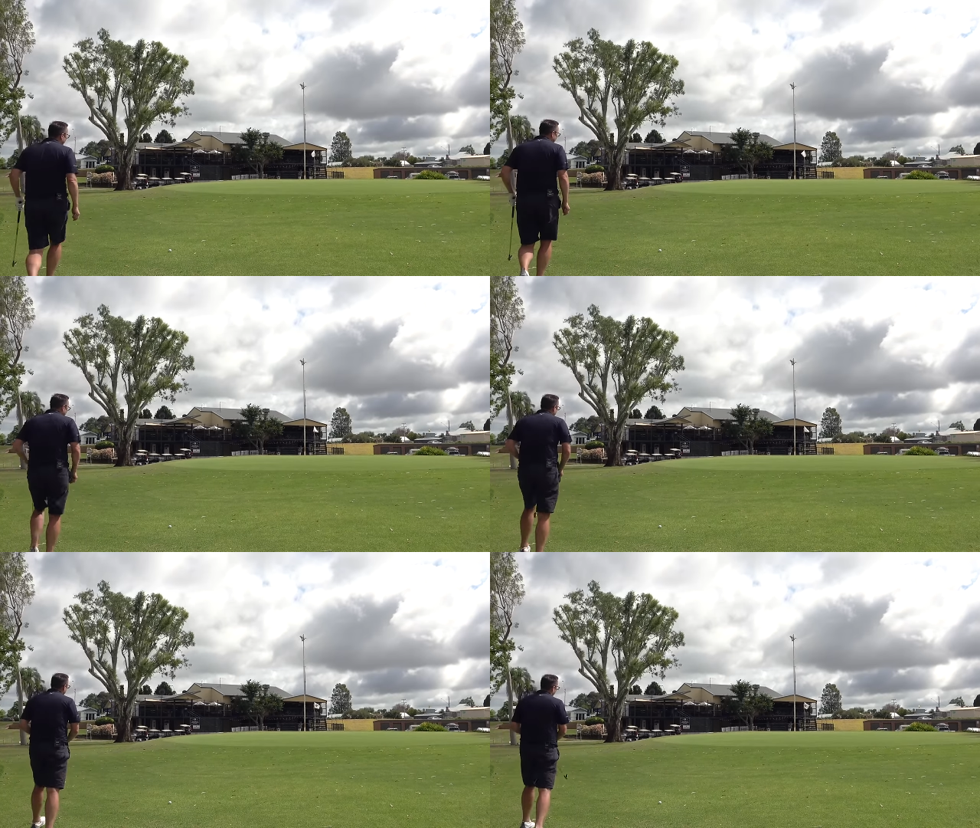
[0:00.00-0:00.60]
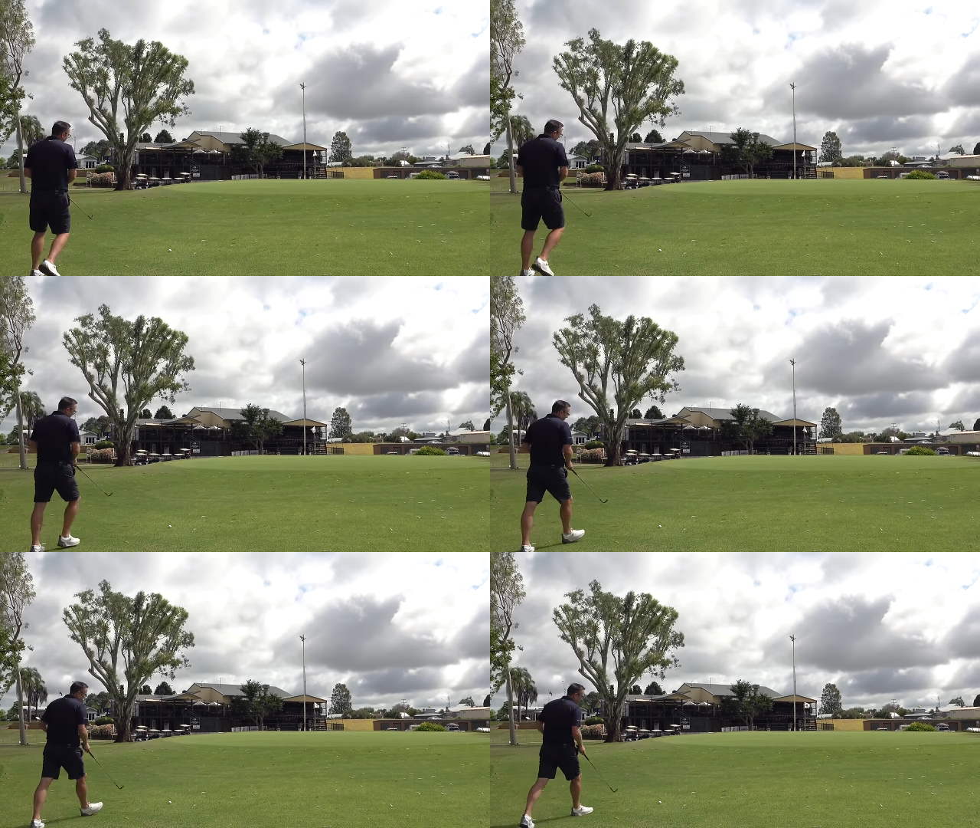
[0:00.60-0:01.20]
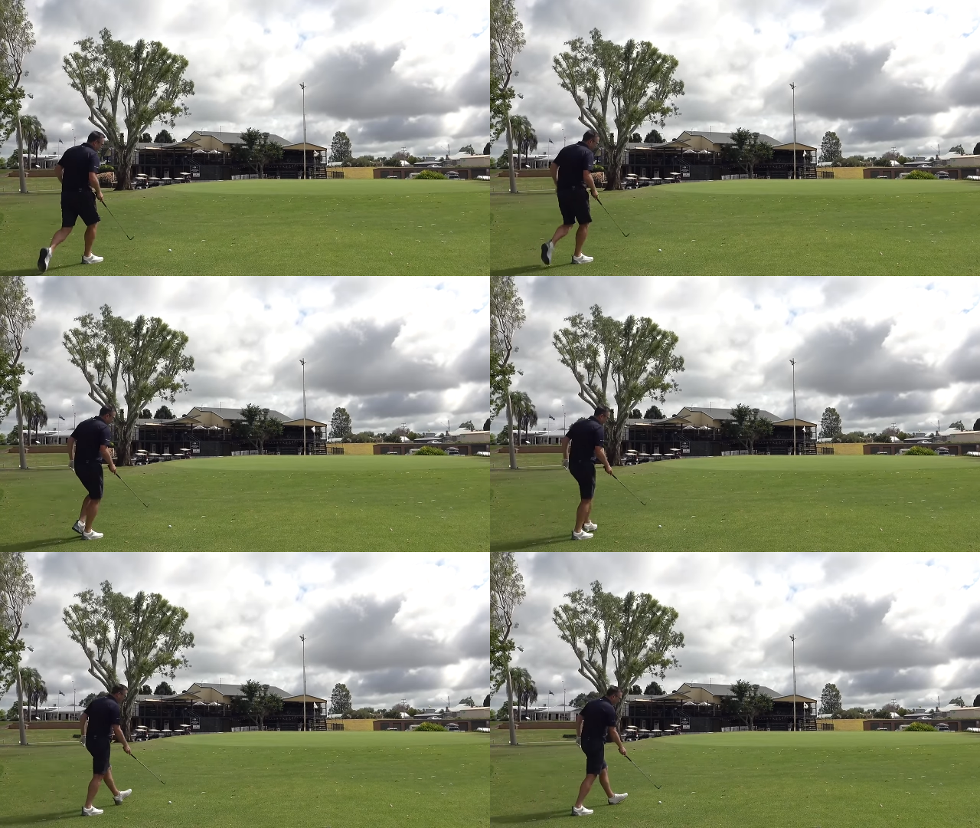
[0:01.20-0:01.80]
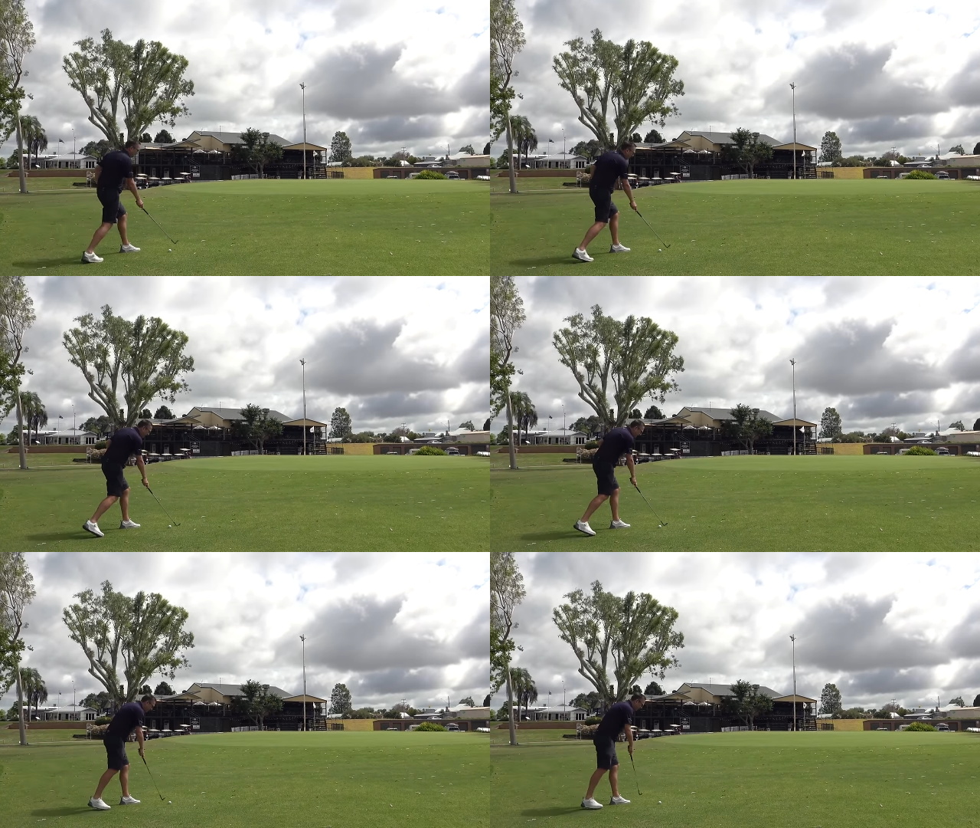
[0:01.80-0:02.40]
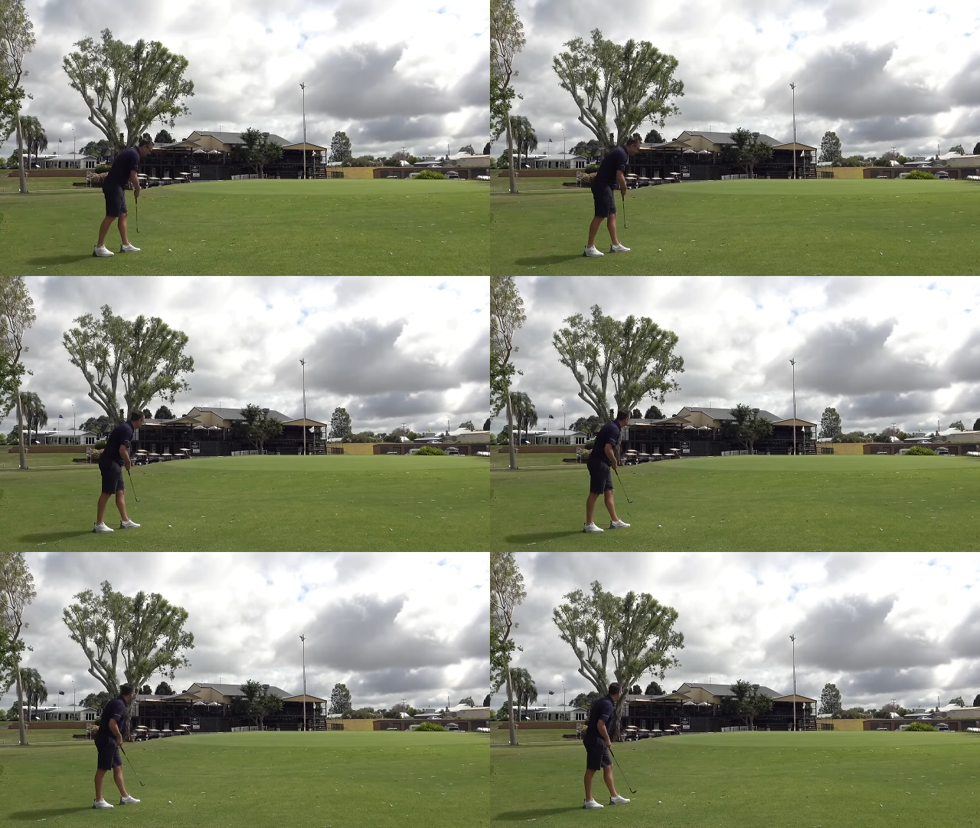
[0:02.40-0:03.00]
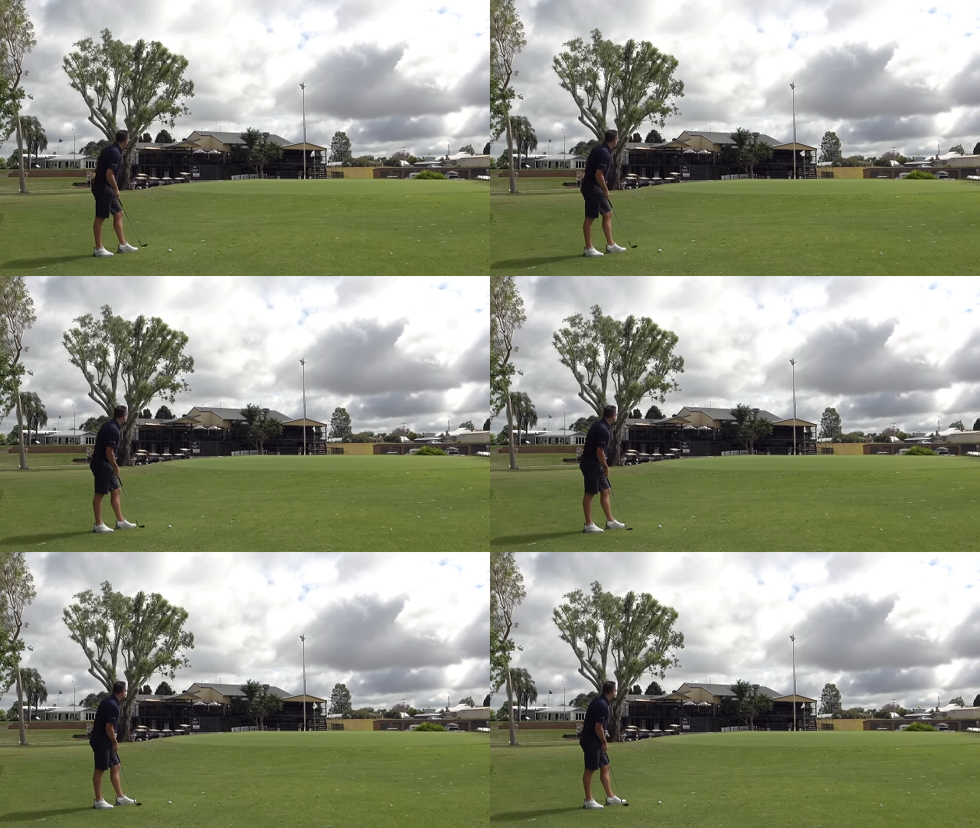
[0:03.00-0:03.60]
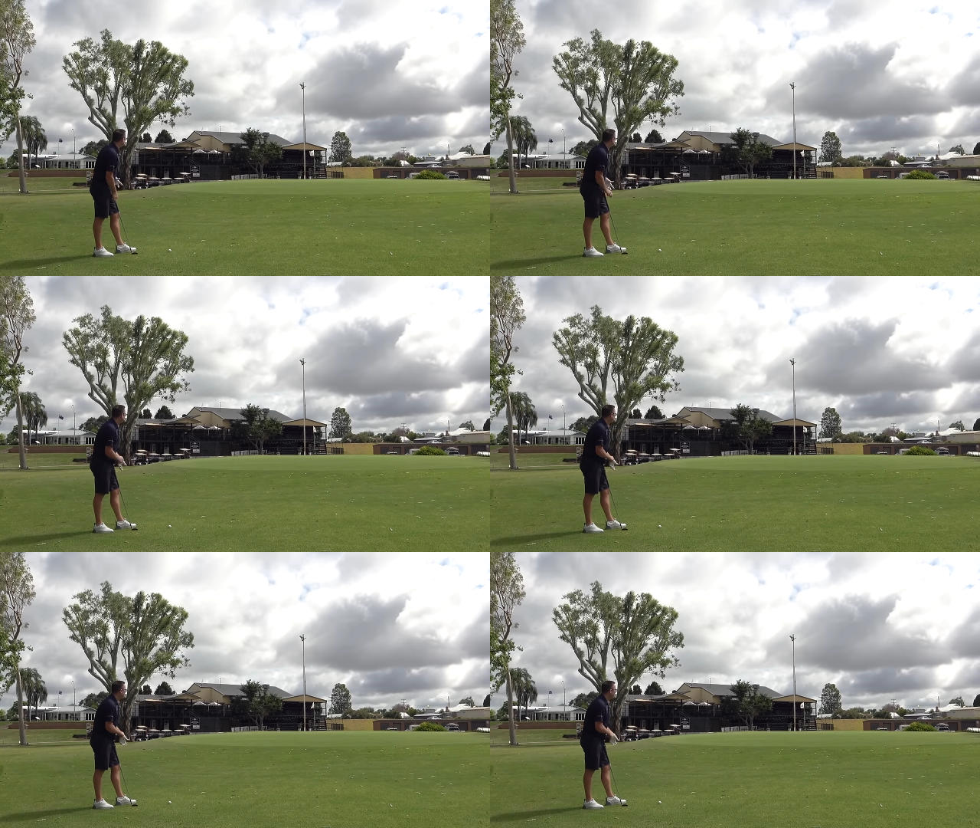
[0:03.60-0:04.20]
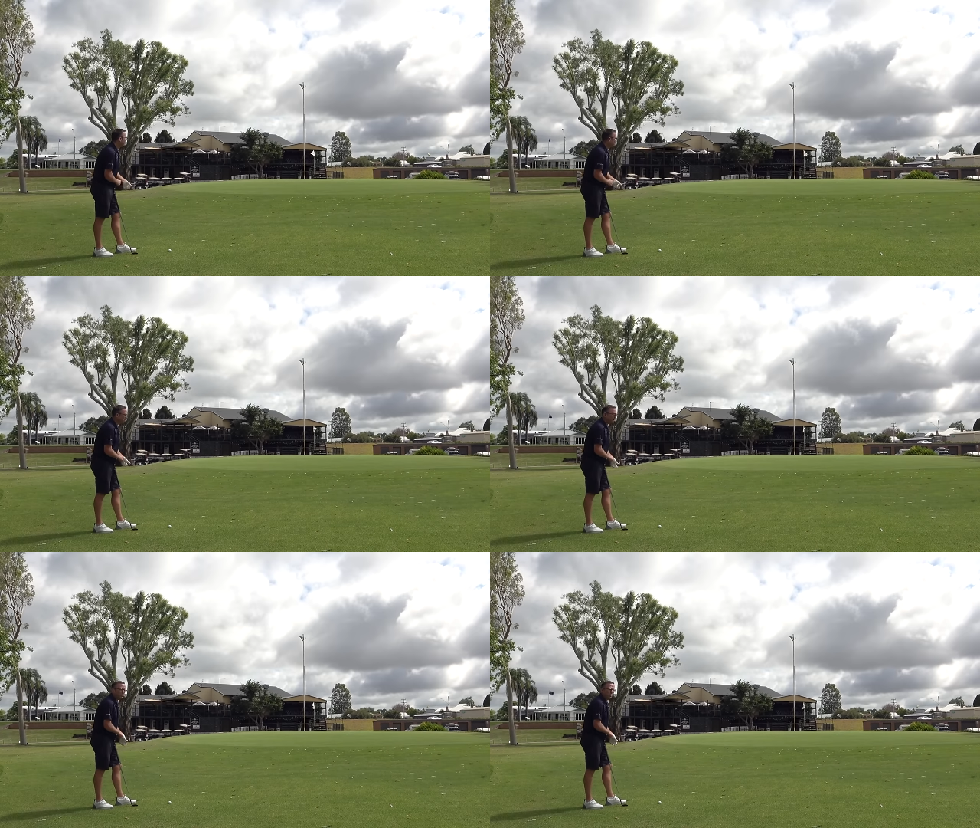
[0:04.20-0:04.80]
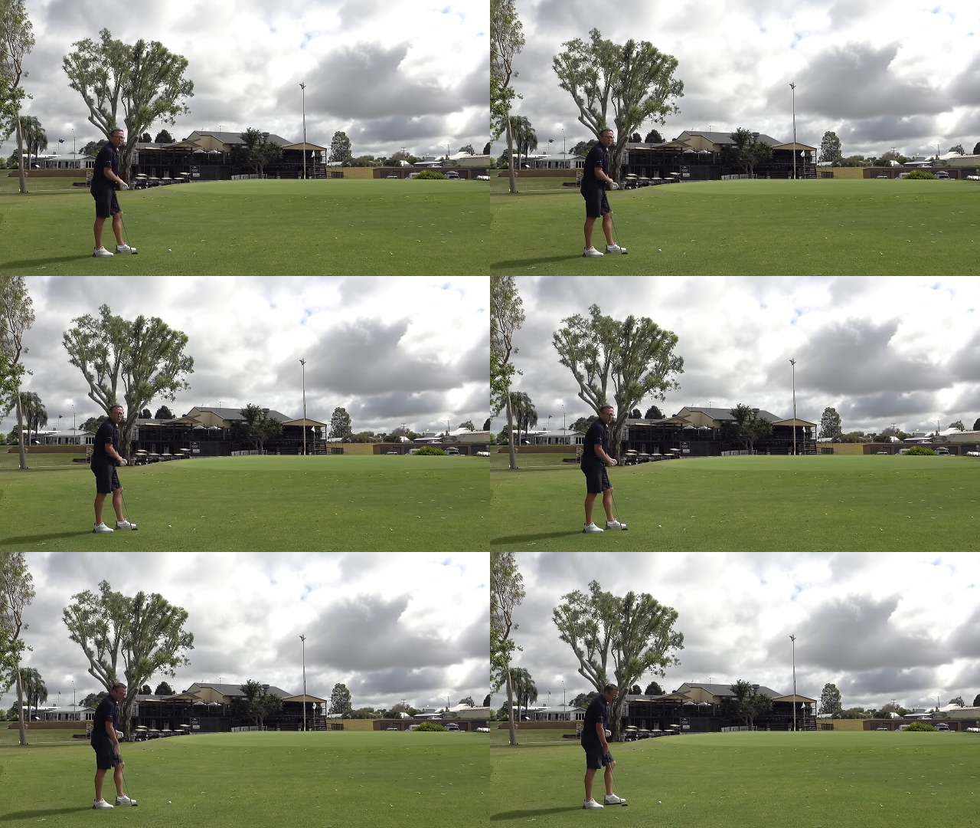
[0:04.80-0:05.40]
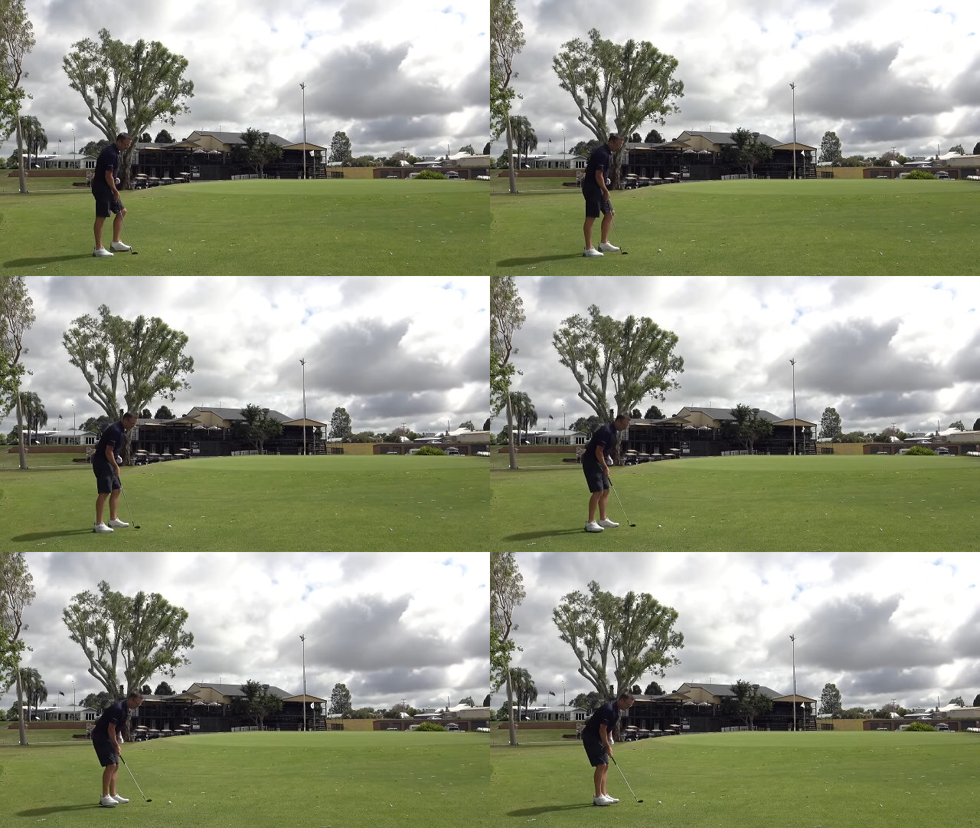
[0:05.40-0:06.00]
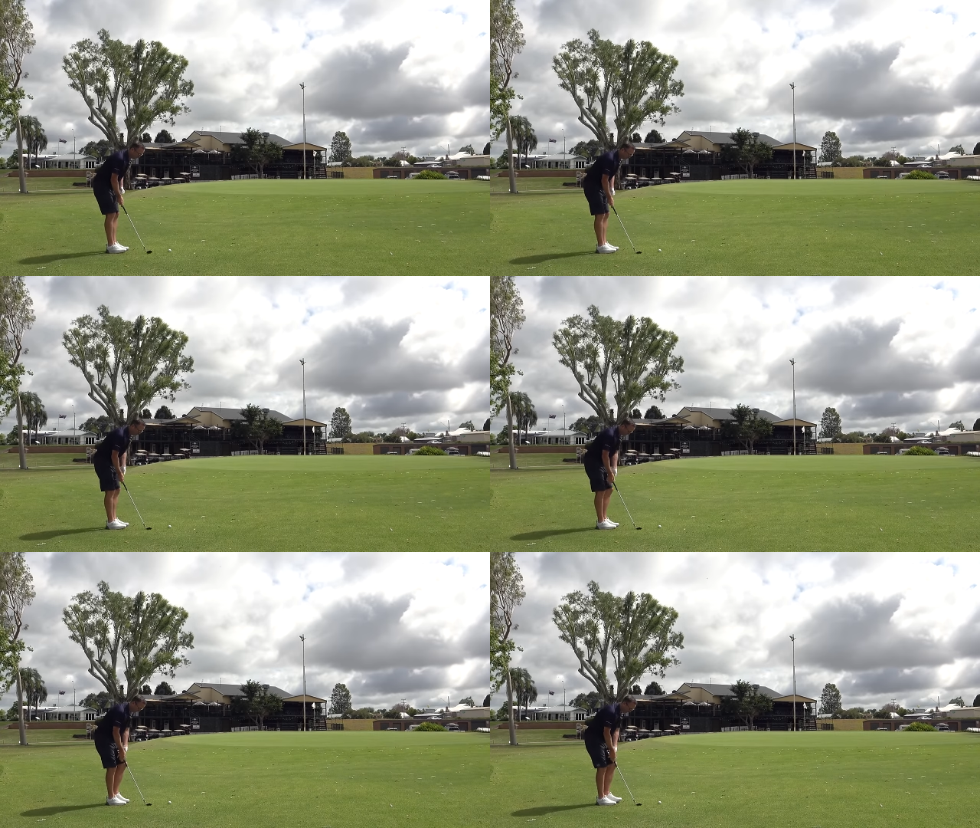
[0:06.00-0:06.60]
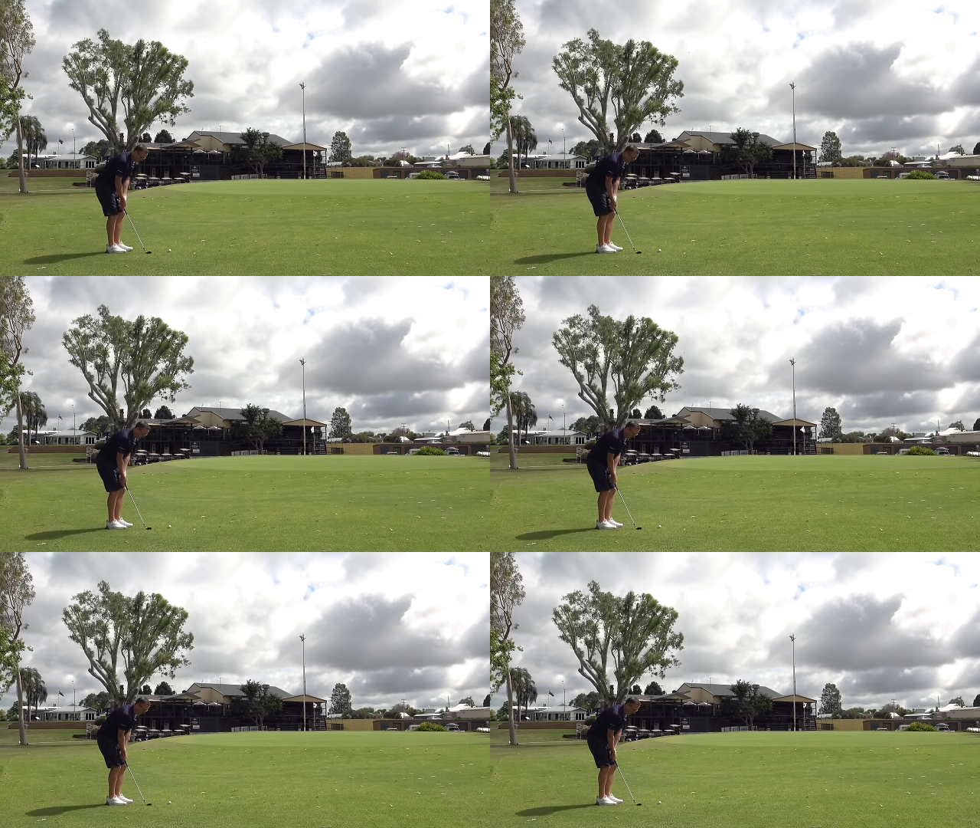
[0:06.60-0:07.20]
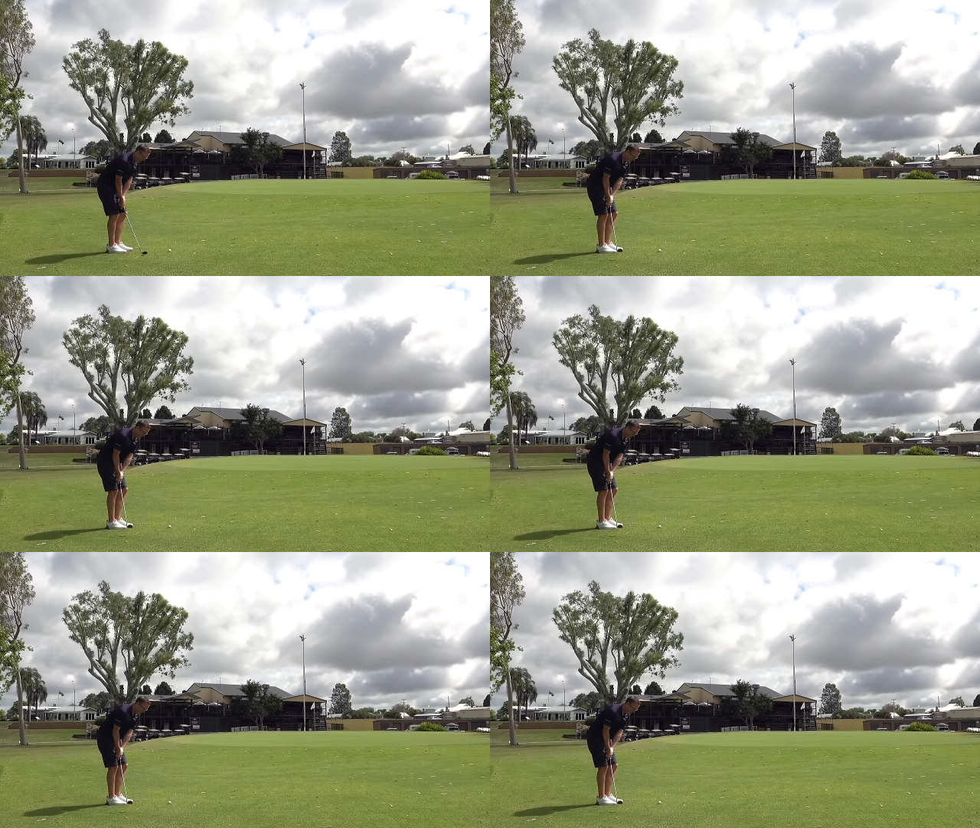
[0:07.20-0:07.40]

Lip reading: Nobody's mouth can be seen.